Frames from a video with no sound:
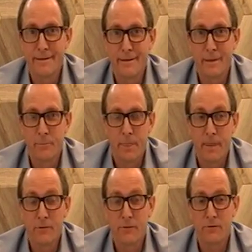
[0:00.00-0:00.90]

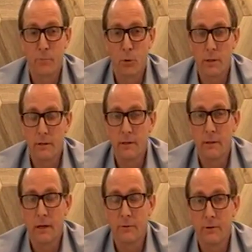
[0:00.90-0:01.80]
a sport in
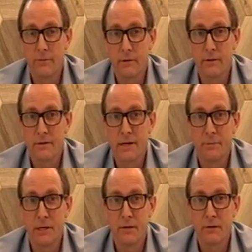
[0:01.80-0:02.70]
High River at this
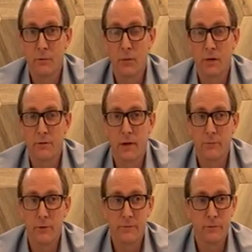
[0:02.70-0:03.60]
time of year to watch
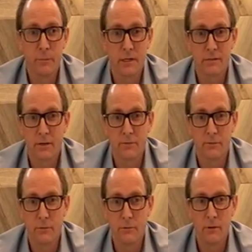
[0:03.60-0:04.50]
that river, but it's
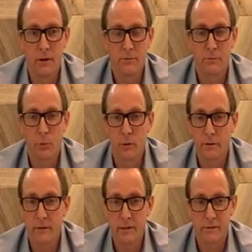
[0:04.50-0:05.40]
also a
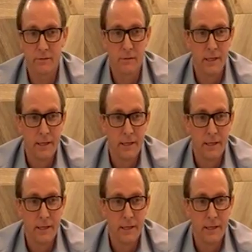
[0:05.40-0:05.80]
sport that's